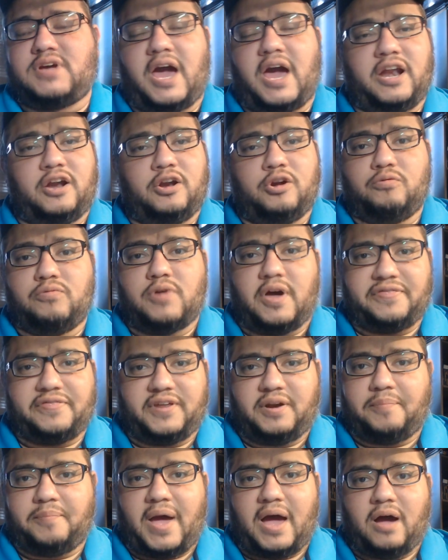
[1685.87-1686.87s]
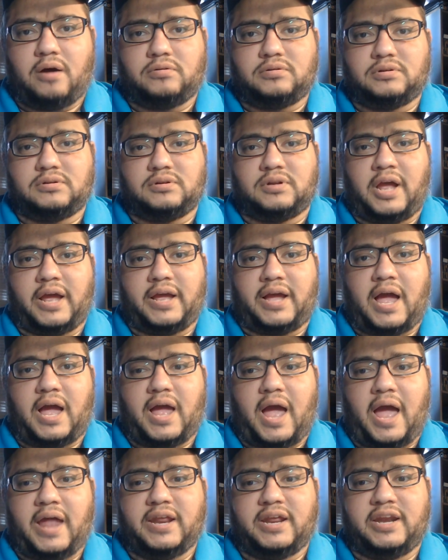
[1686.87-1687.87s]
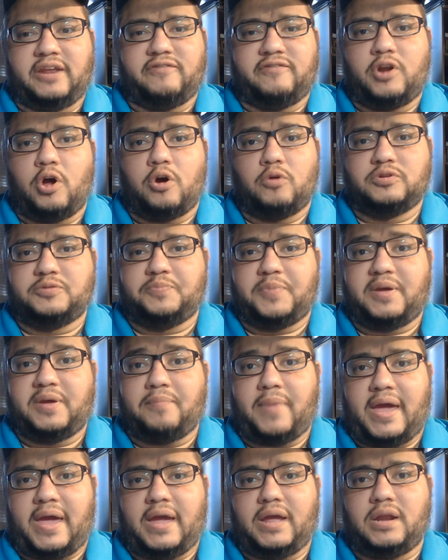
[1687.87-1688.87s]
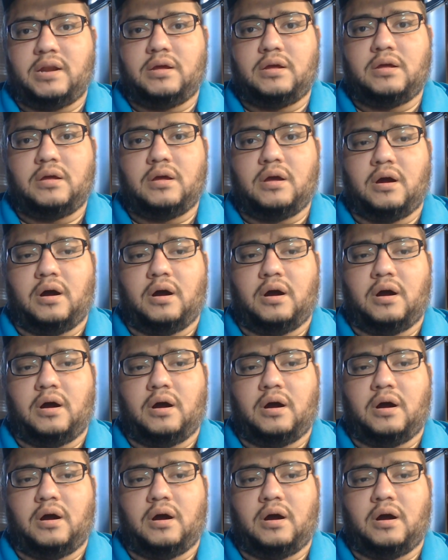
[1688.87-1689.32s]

kind of knew nothing about. Like, I didn't even know it was being made.